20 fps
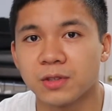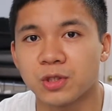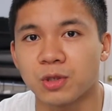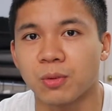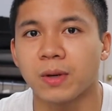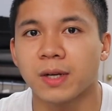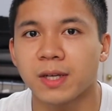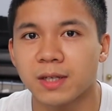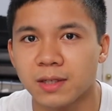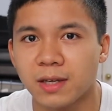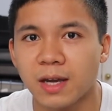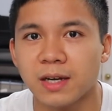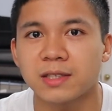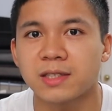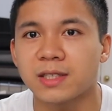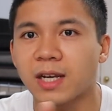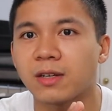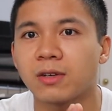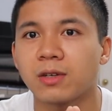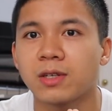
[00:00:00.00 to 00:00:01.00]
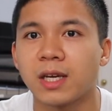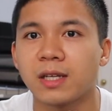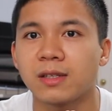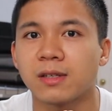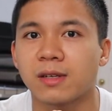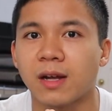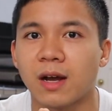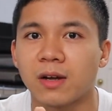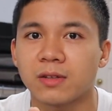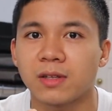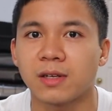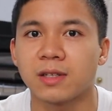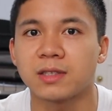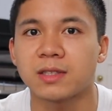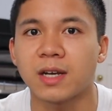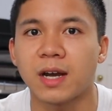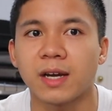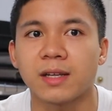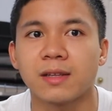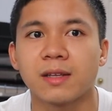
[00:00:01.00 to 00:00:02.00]
So we're gonna kind of segregate it out to the
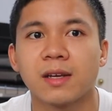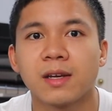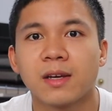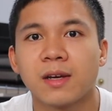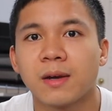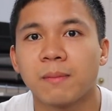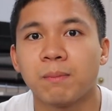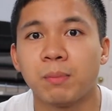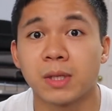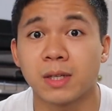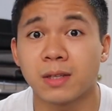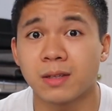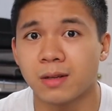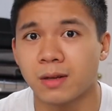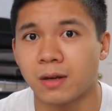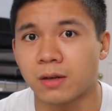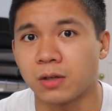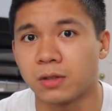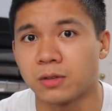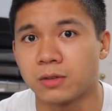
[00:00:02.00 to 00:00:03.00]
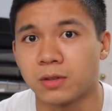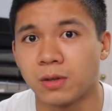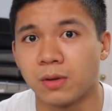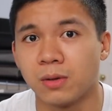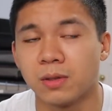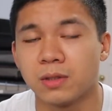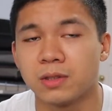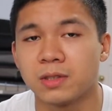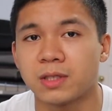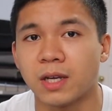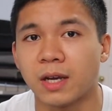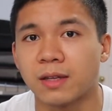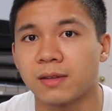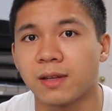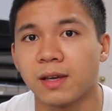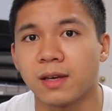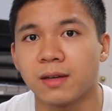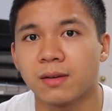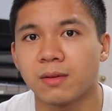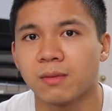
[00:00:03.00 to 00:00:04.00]
side, put it in a controlled
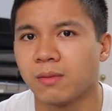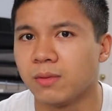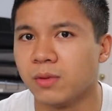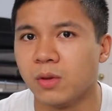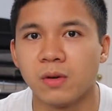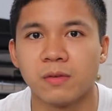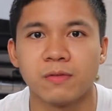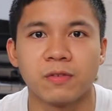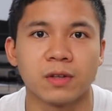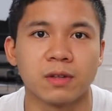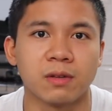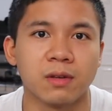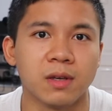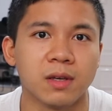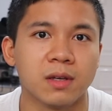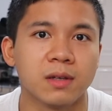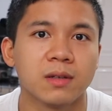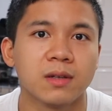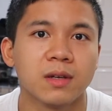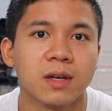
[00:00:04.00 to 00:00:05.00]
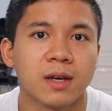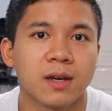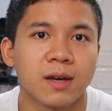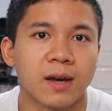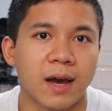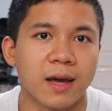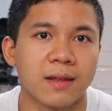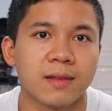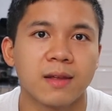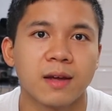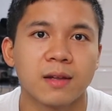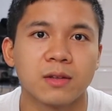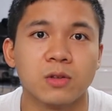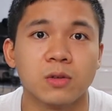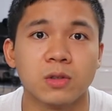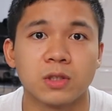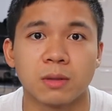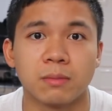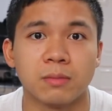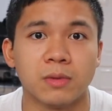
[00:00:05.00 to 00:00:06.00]
setting, no fatigue, and then
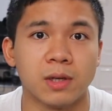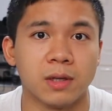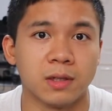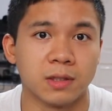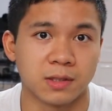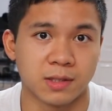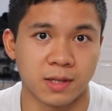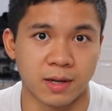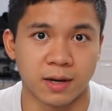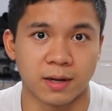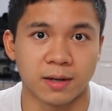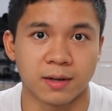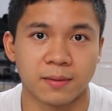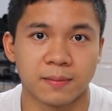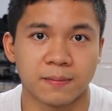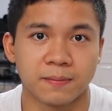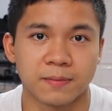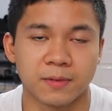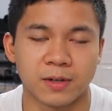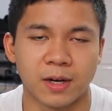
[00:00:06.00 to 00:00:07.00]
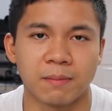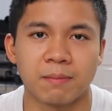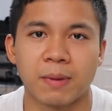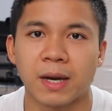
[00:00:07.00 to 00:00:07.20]
do some drills there, right?